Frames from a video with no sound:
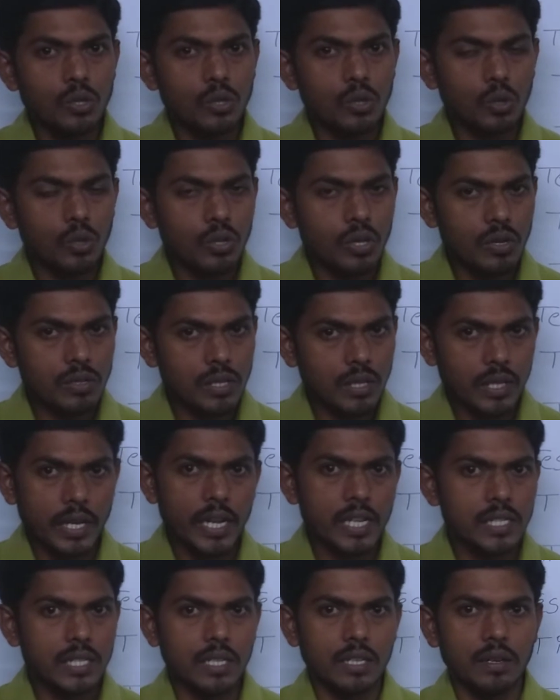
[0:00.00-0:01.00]

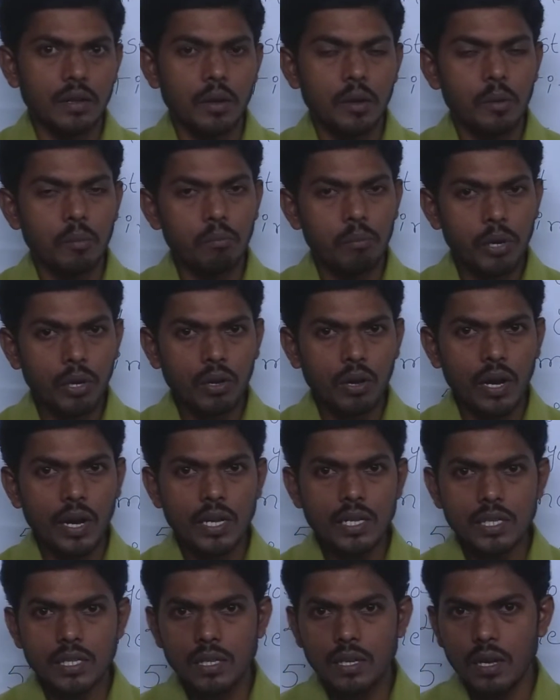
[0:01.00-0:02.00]
2018
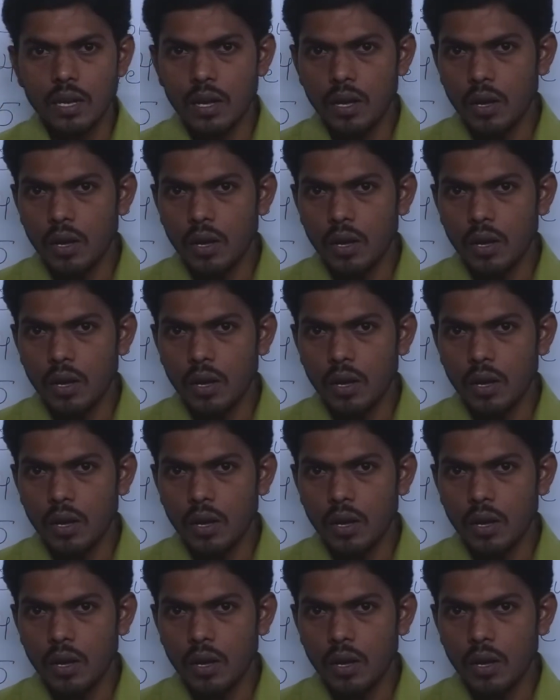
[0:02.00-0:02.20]
because